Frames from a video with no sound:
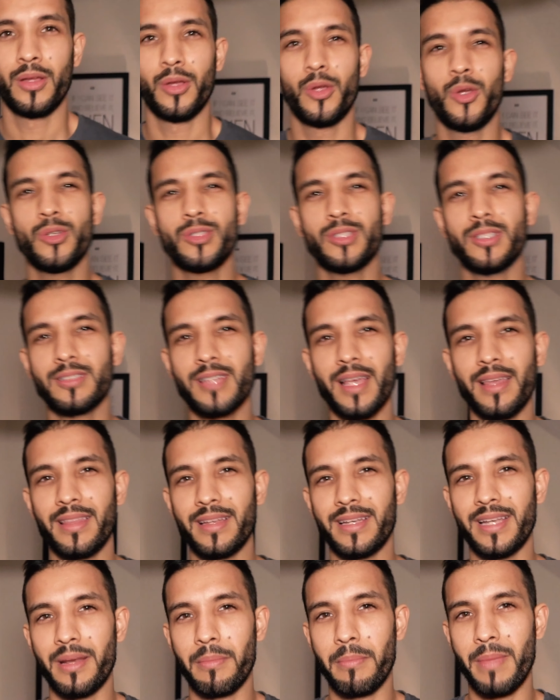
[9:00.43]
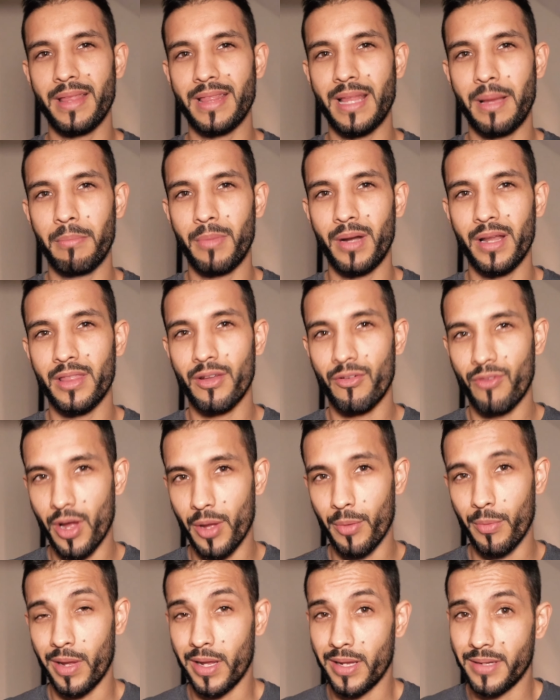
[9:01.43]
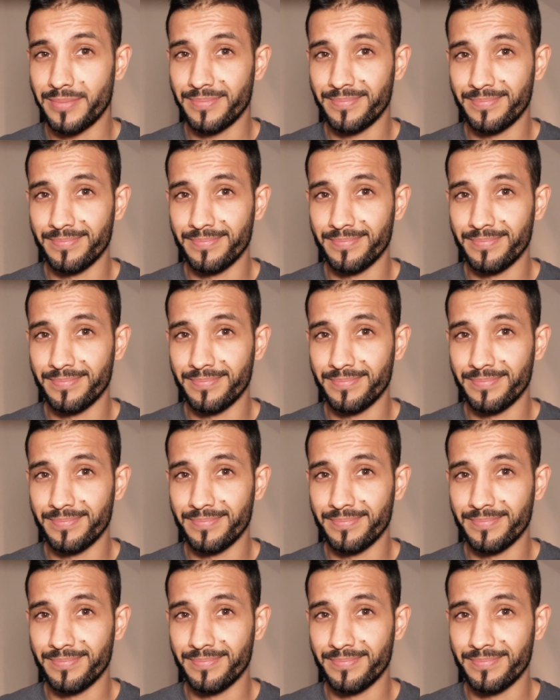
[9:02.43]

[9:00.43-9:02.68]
Who's to say they didn't make that money the right way?